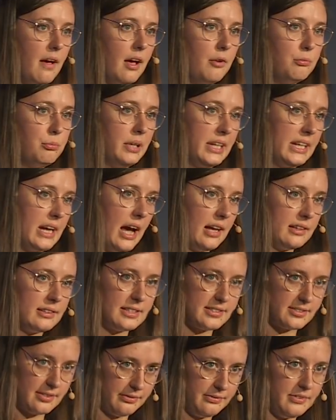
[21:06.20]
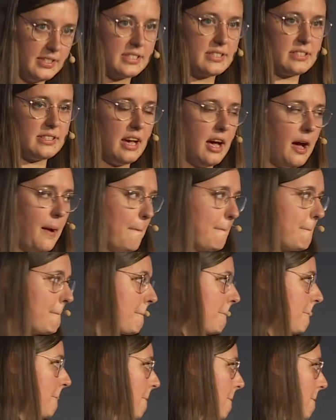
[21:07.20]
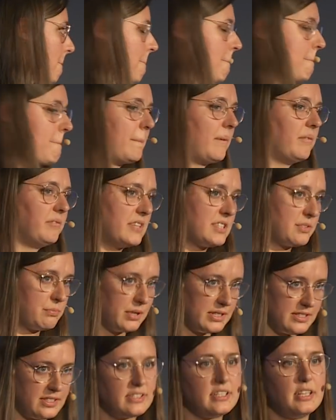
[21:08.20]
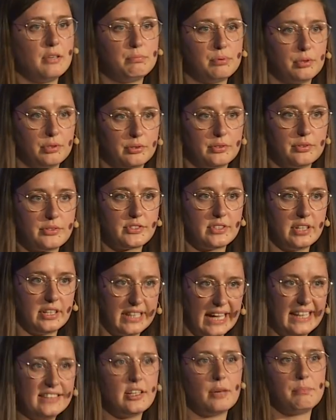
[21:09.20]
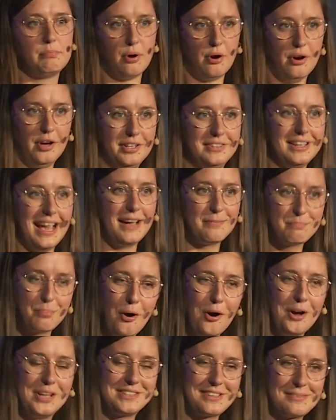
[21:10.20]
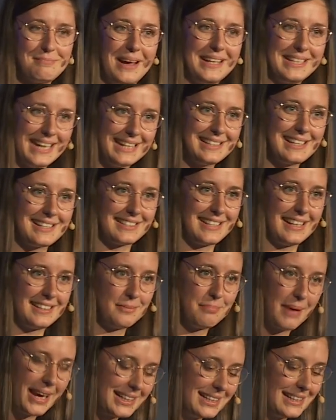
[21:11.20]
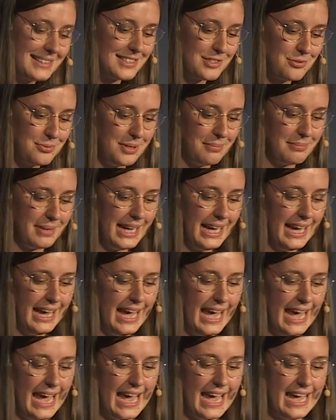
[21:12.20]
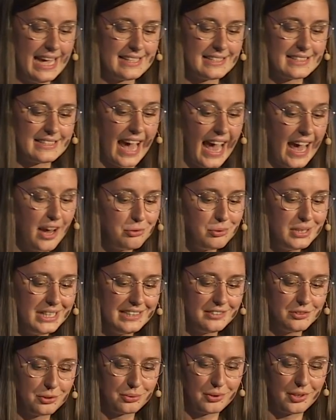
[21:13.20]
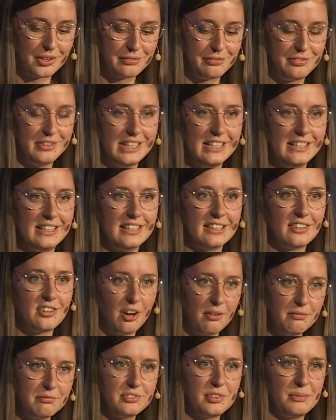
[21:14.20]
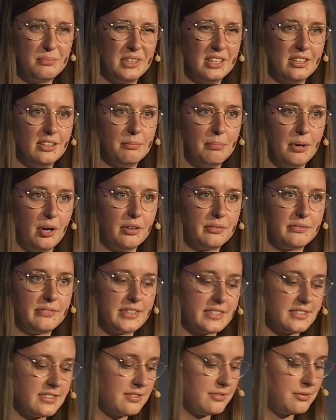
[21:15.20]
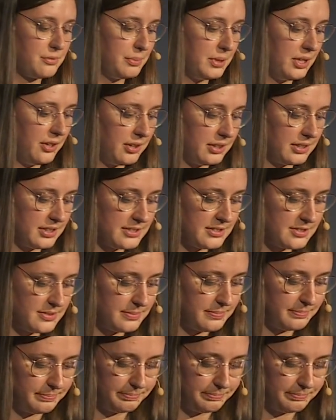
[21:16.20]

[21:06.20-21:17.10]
regardless of this, um, this will still produce a data point, a point in my data set, in my clickstream. And I really do not feel comfortable about this, to be honest.